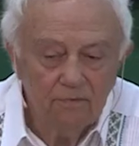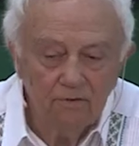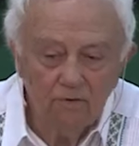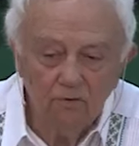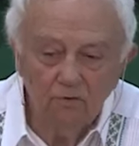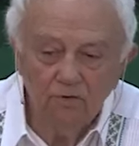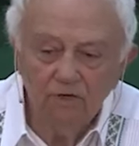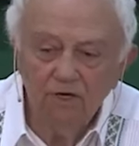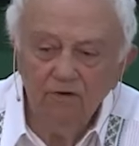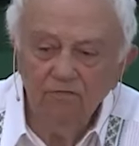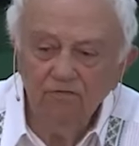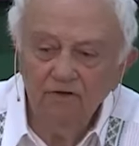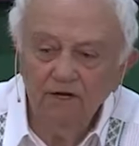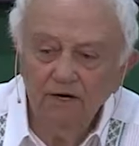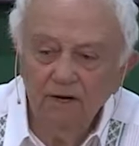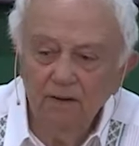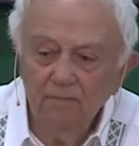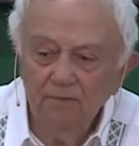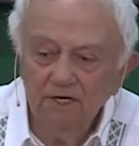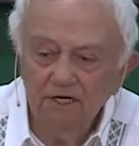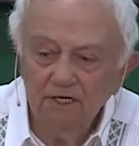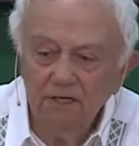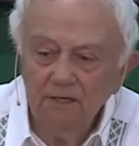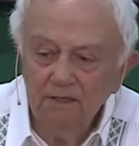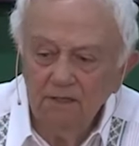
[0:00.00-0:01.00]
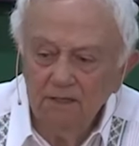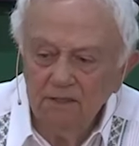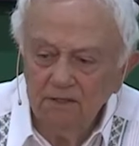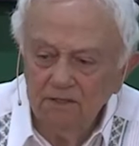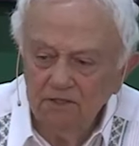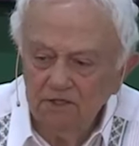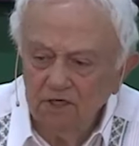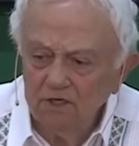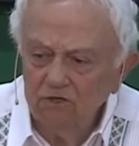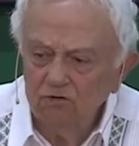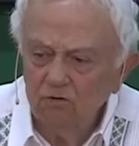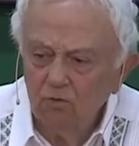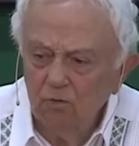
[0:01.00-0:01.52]
you give a remedy,
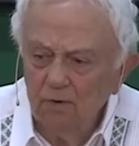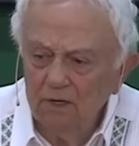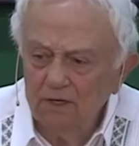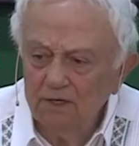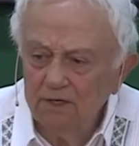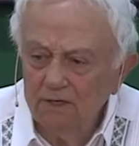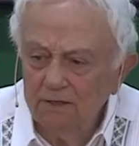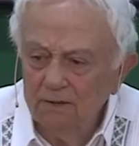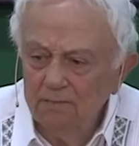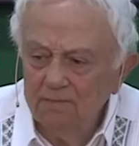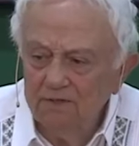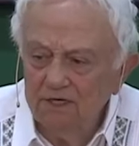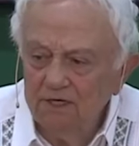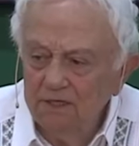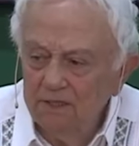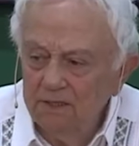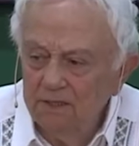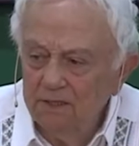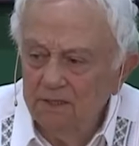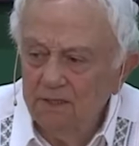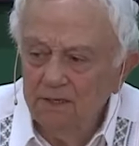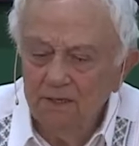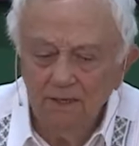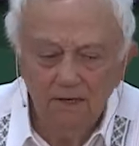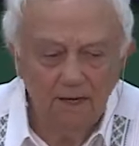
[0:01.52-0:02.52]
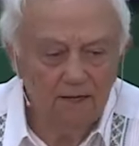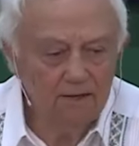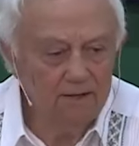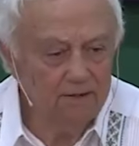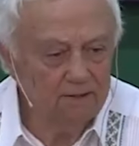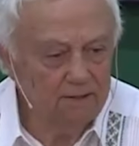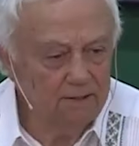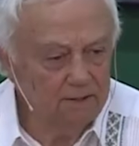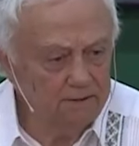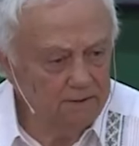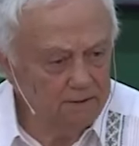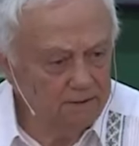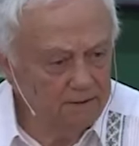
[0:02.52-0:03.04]
just one remedy,
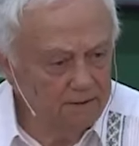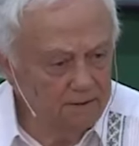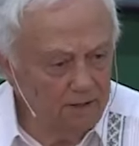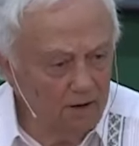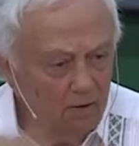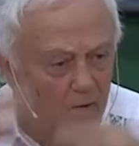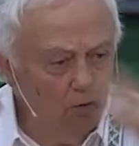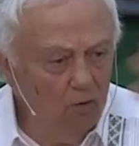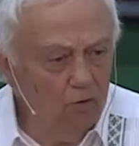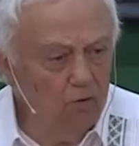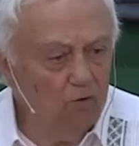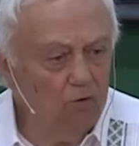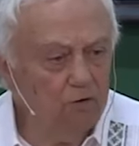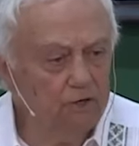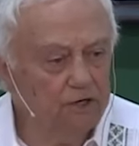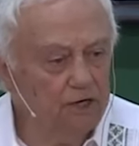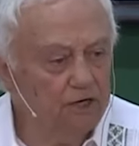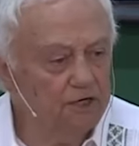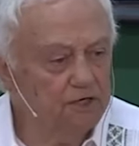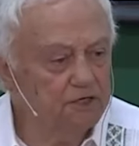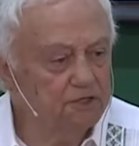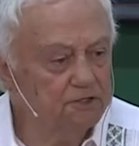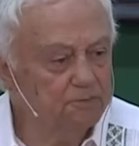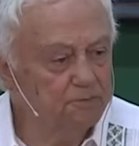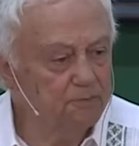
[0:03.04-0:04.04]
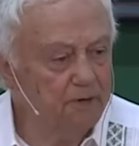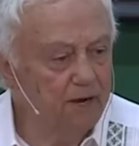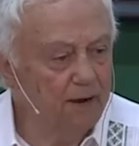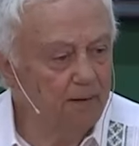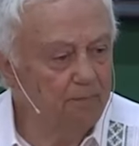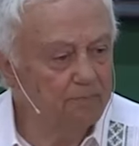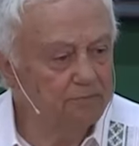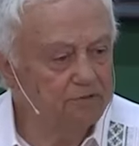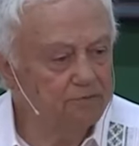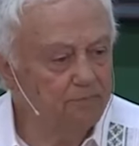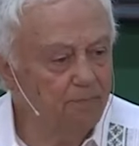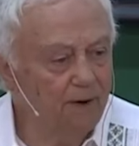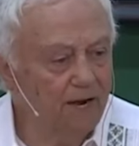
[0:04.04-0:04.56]
and the whole organism
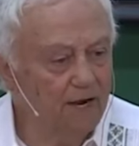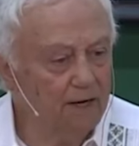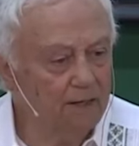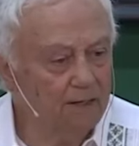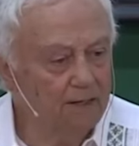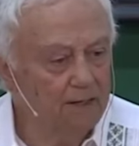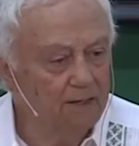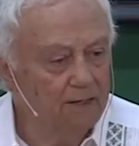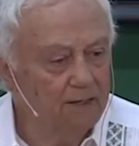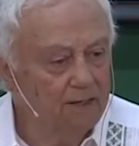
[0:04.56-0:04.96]
comes back